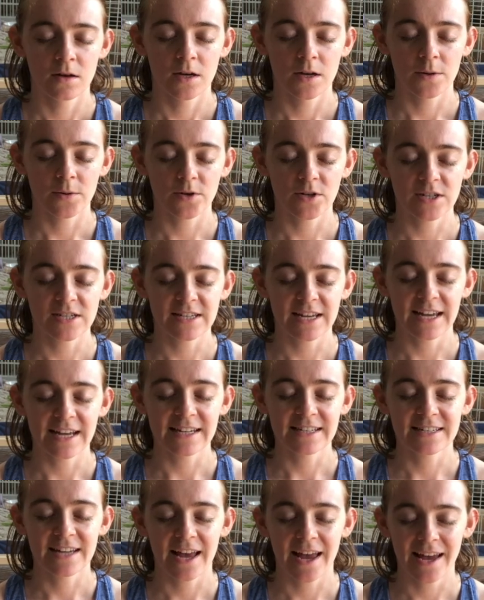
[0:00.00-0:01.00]
And we're going to take
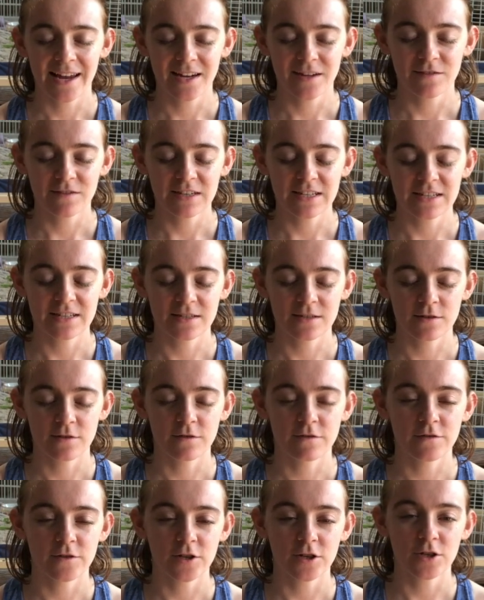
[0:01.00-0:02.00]
10 of these
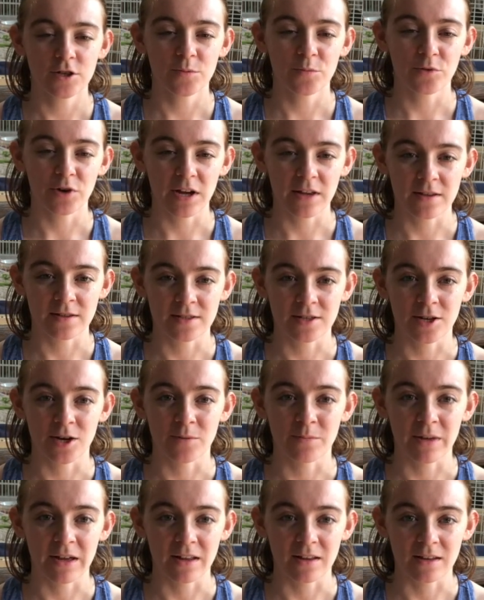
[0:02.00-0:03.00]
fuller breaths in our
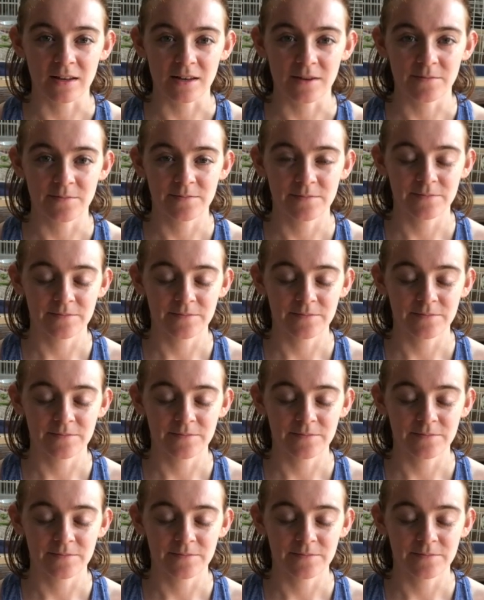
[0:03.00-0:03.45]
belly.